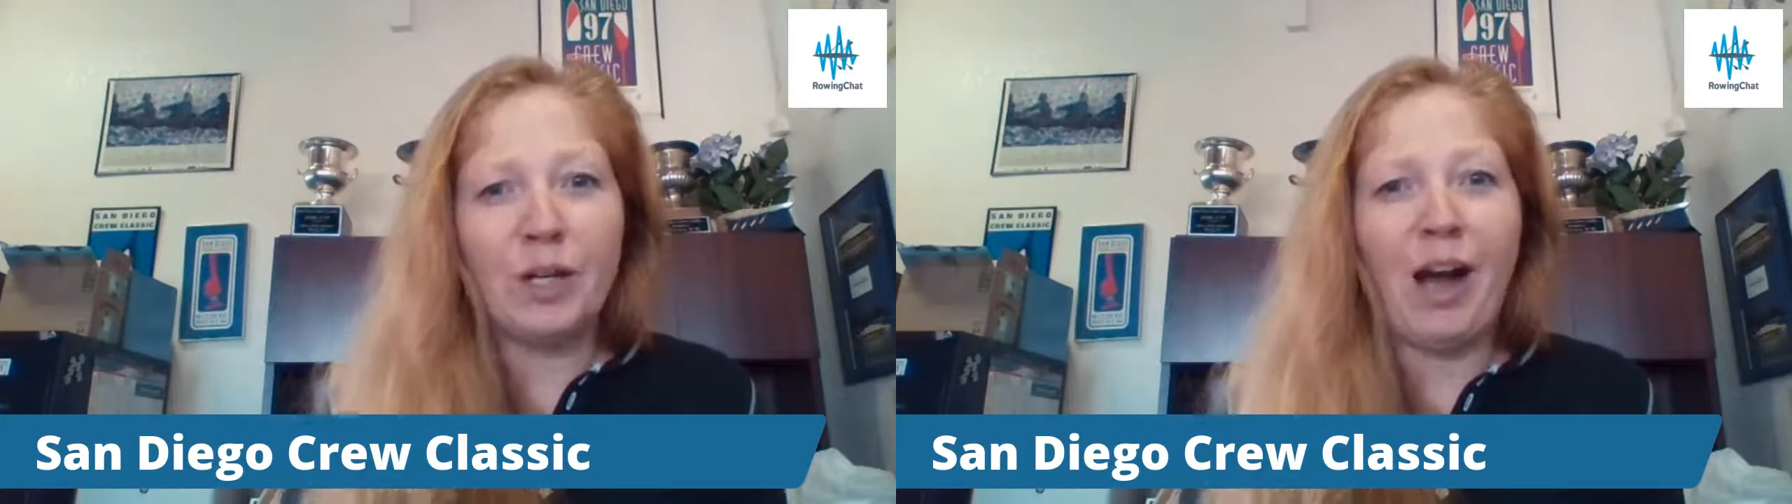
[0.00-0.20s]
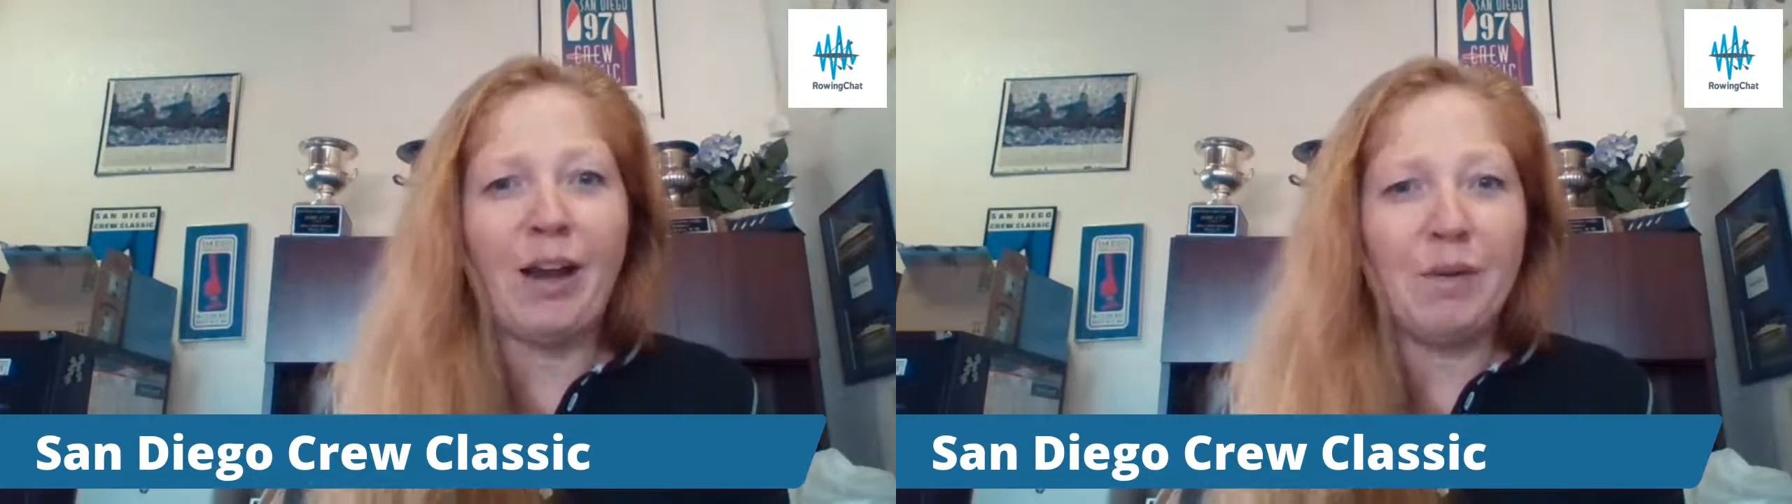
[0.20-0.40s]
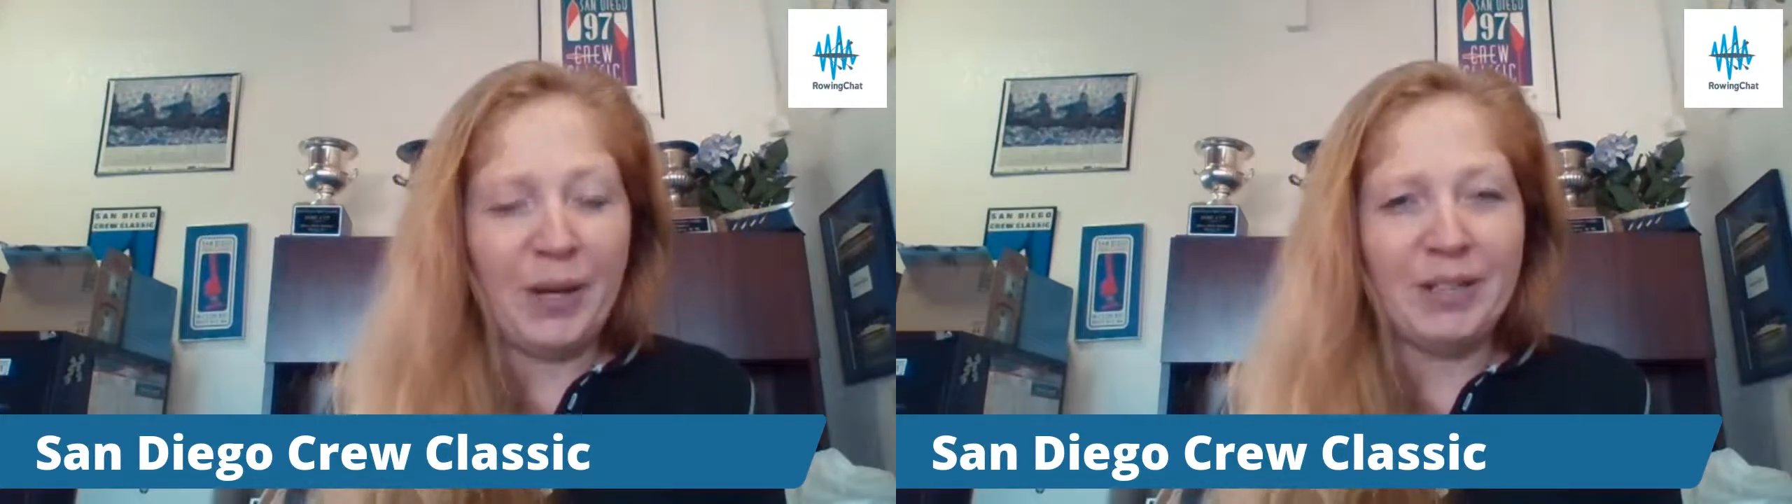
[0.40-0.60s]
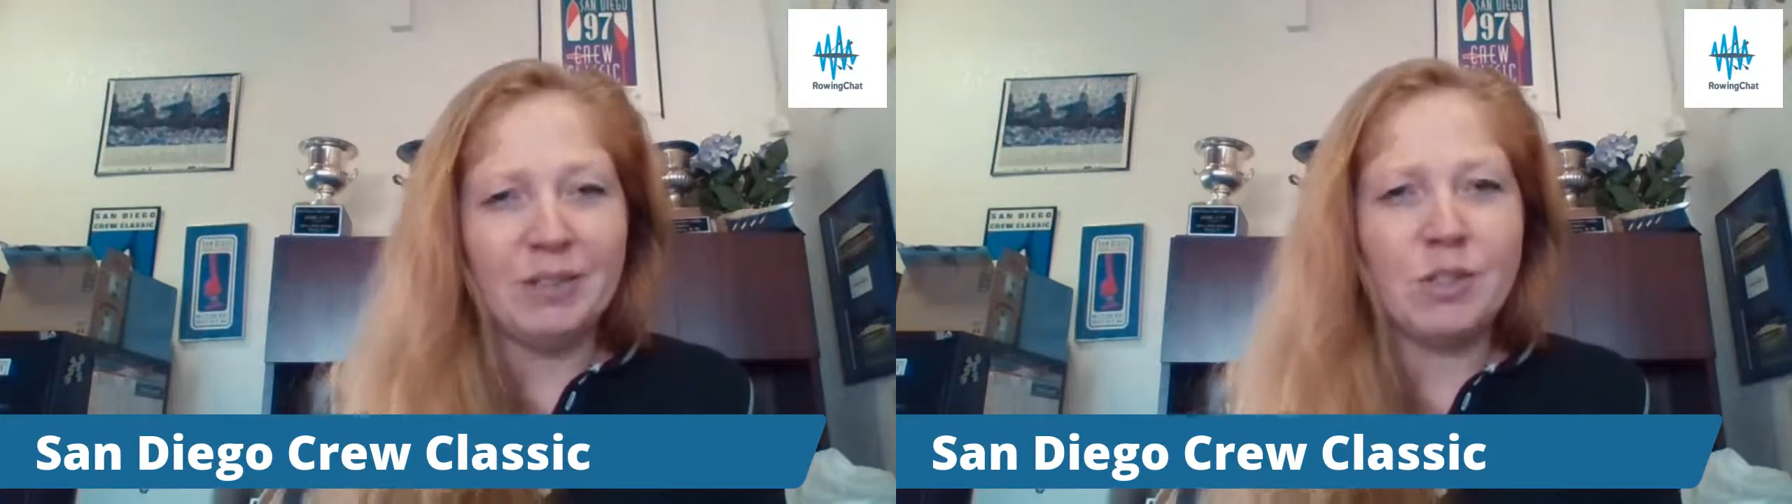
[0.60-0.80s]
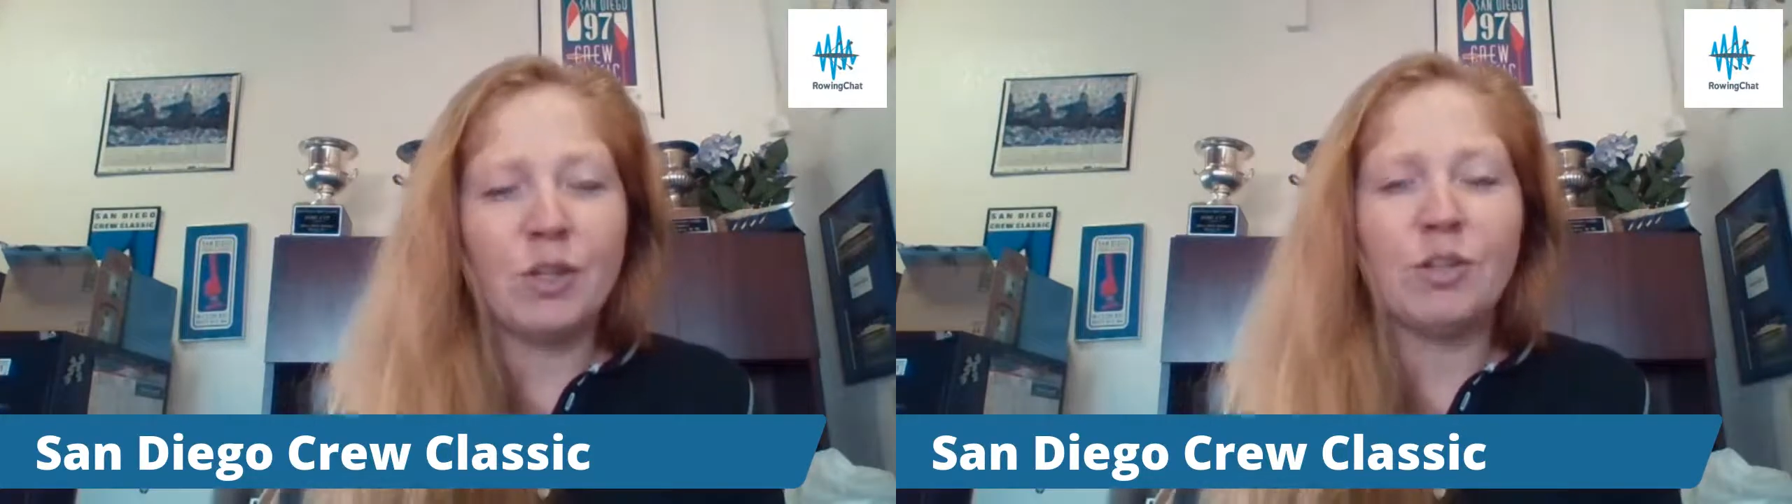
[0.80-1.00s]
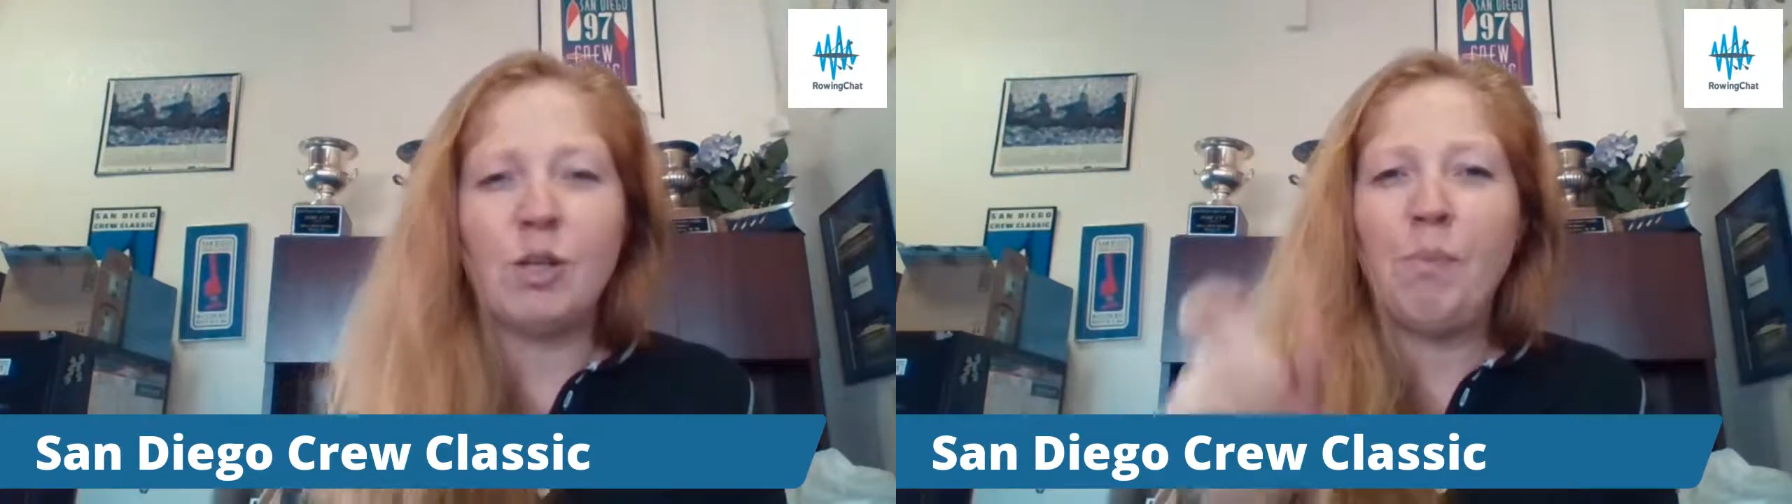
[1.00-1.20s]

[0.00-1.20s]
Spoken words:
regatta button. So there's